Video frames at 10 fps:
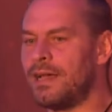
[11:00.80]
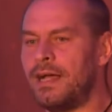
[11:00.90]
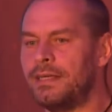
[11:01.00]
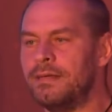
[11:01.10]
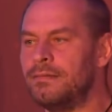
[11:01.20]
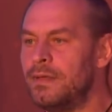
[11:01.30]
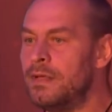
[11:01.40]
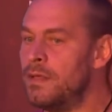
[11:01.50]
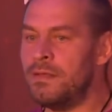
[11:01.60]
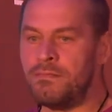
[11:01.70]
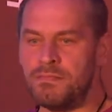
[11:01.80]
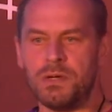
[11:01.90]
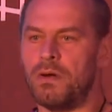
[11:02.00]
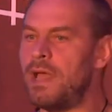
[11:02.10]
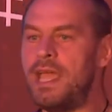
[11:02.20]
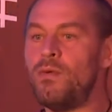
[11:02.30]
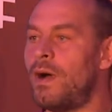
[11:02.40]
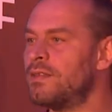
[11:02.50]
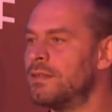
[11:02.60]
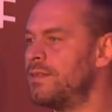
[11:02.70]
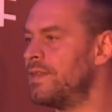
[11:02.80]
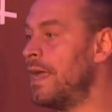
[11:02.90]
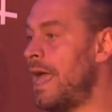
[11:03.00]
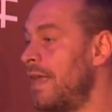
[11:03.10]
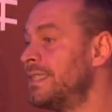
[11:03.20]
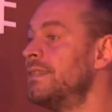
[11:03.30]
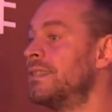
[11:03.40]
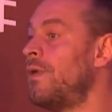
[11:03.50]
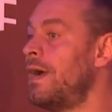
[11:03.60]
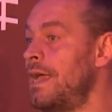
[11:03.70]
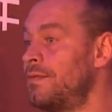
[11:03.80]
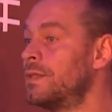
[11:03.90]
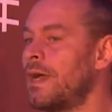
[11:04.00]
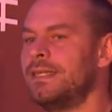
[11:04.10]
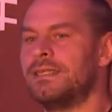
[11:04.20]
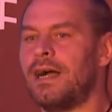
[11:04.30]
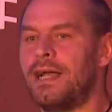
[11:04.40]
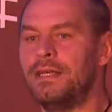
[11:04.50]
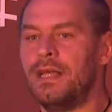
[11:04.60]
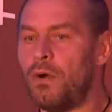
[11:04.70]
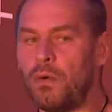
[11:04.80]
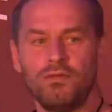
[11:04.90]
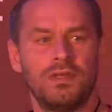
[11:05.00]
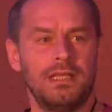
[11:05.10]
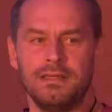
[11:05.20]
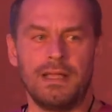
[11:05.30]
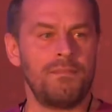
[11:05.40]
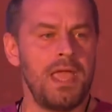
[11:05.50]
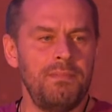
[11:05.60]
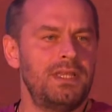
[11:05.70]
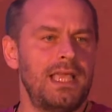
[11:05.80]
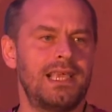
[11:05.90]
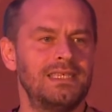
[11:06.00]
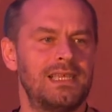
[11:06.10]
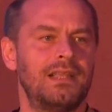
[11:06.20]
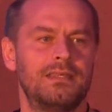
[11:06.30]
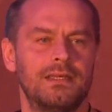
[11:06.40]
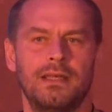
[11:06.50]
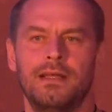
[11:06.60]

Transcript: ID, anyone else's advertising ID. Also, maybe they can send,